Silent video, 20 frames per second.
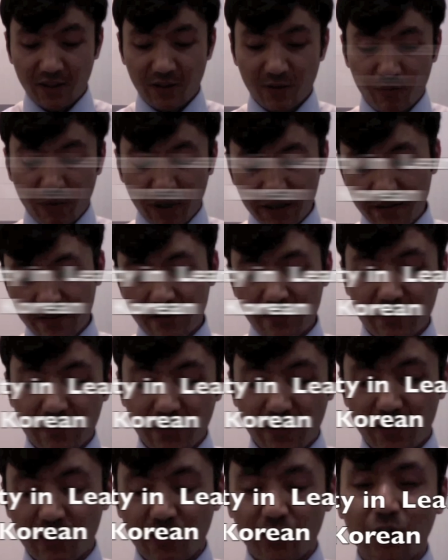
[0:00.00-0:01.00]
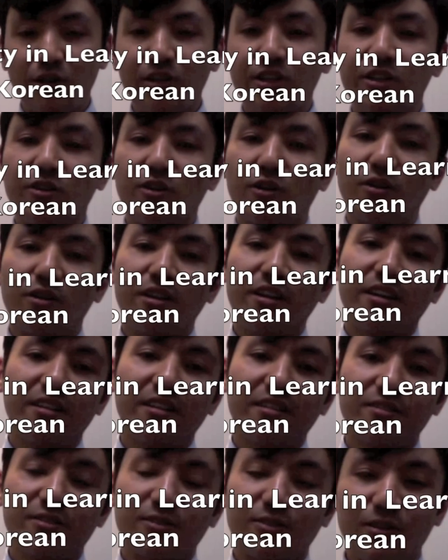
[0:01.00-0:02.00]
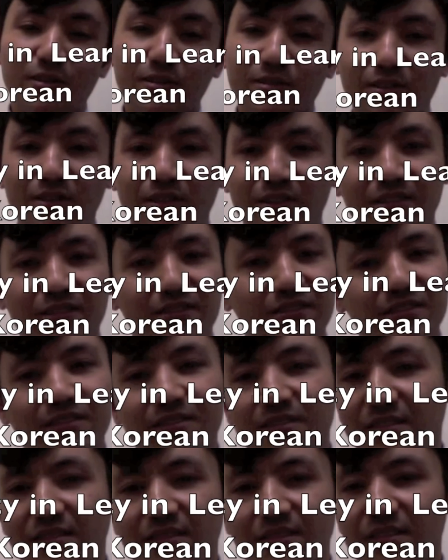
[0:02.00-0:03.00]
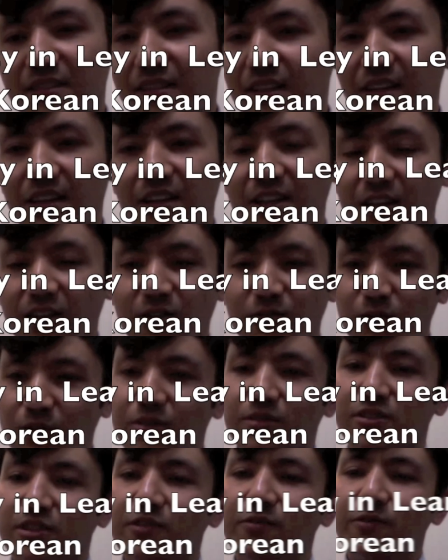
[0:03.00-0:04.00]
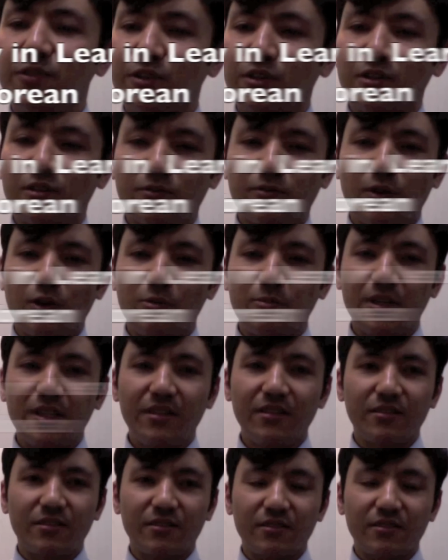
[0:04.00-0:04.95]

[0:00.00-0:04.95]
but learning Korean also was difficult for me.